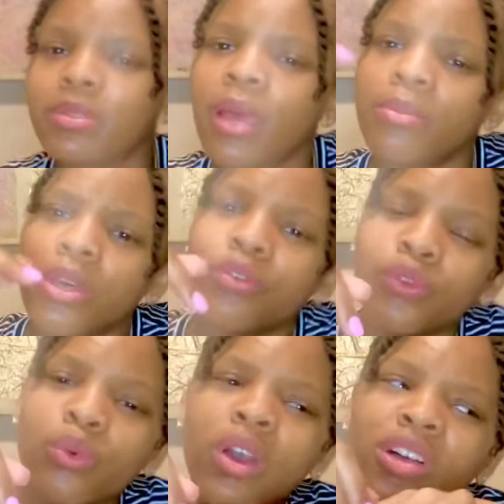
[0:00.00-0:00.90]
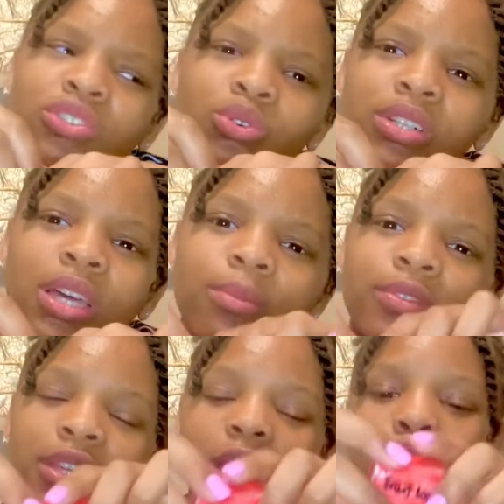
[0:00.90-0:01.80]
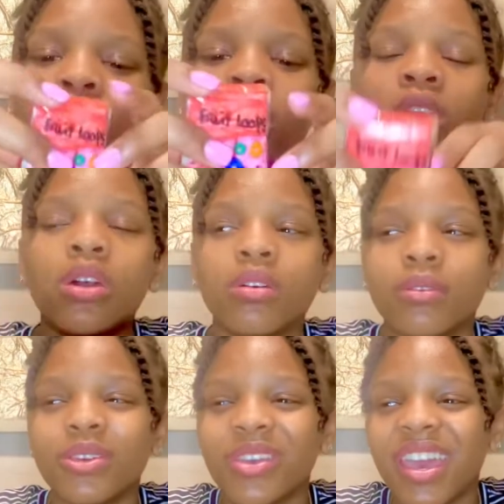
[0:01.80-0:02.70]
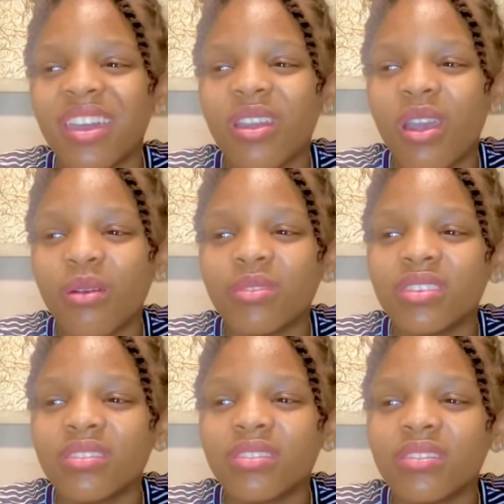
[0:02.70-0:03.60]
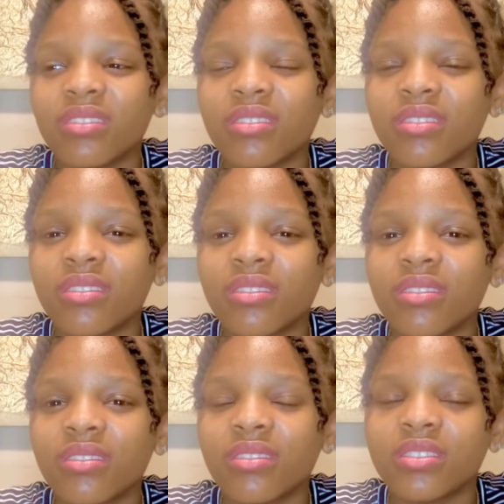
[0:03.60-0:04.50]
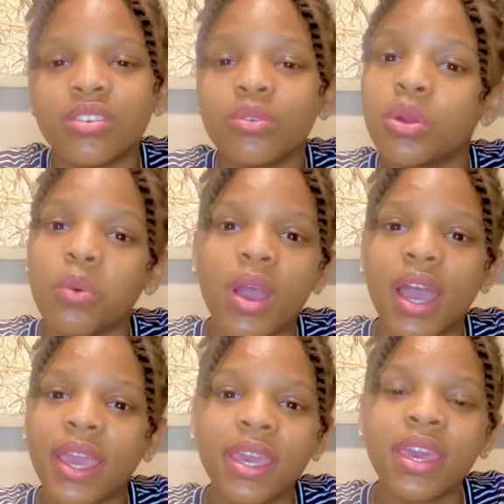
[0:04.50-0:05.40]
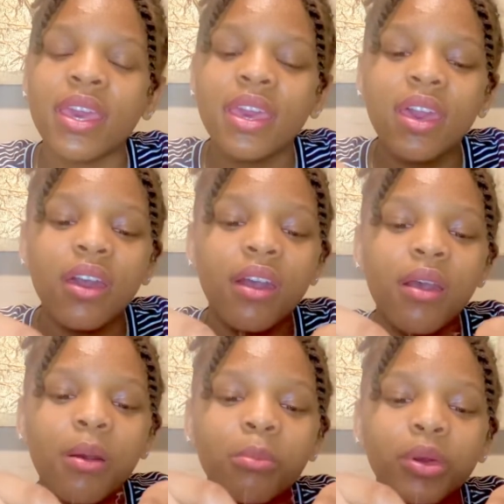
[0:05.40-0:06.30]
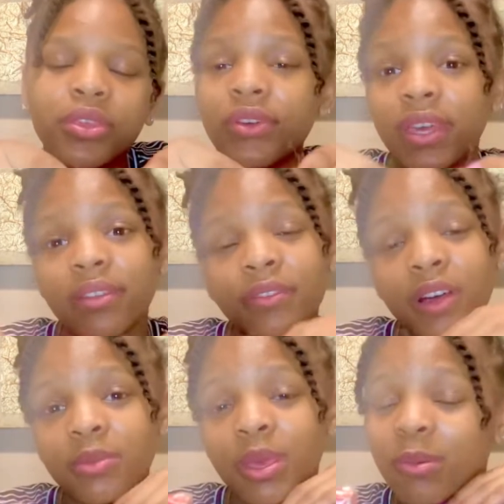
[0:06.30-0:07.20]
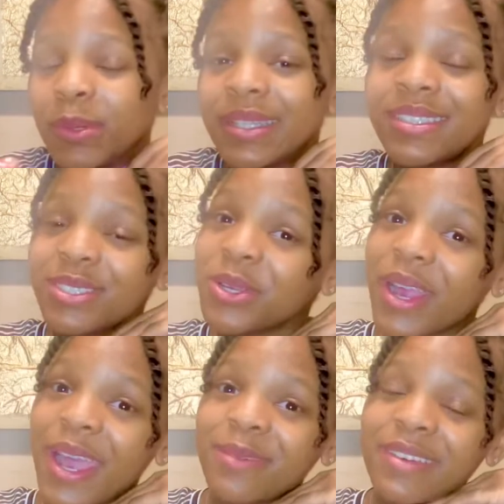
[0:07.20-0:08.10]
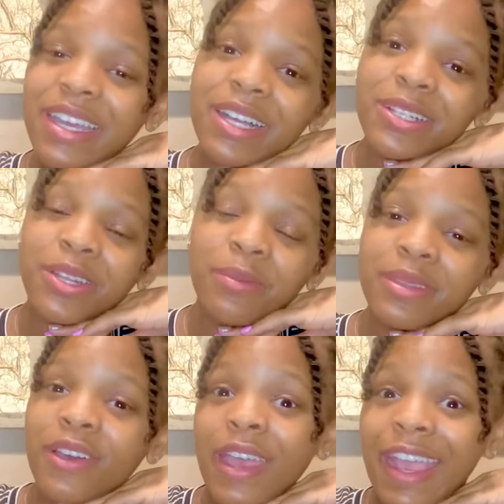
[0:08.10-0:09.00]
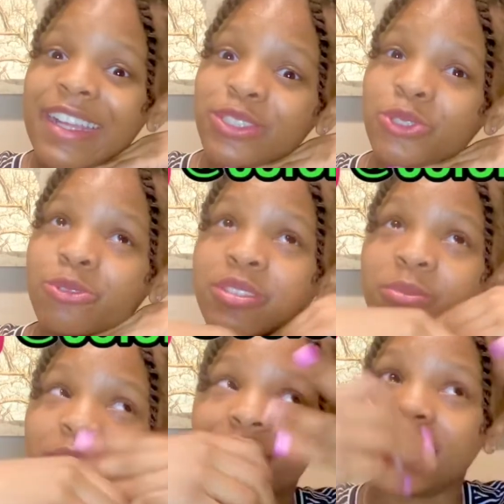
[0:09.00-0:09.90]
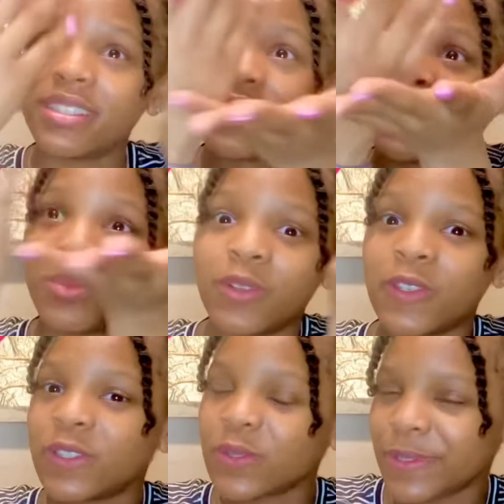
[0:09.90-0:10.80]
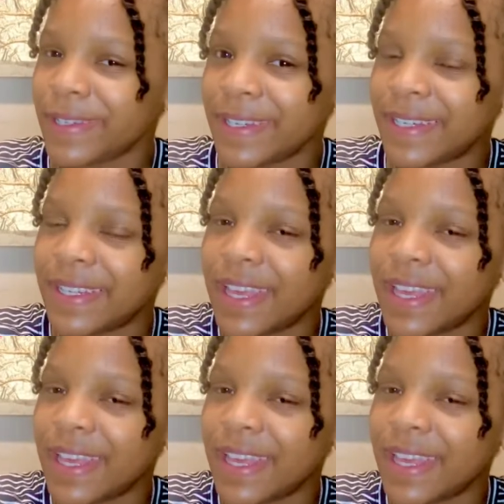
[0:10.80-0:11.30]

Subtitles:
down below if you want a story time video, but you can't comment. Don't know why. But you can follow me on my Instagram at color.me.angel that we listed somewhere on the screen,